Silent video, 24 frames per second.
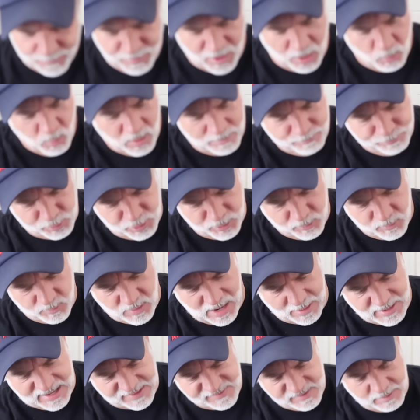I bought one blue, and
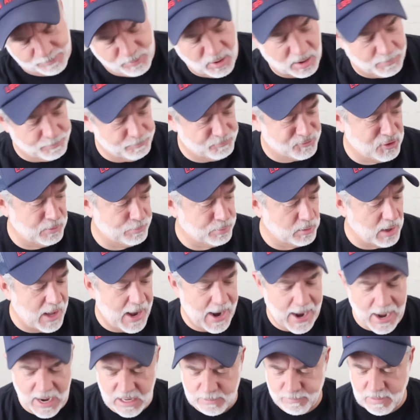I guess I bought two
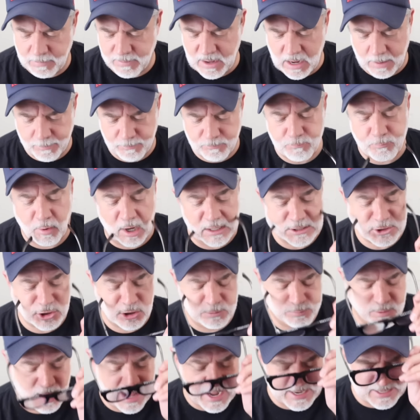black. Maybe I bought
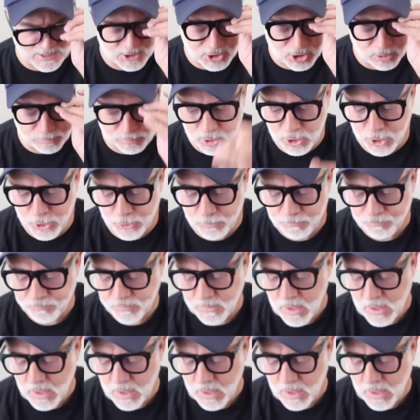two black and two blue.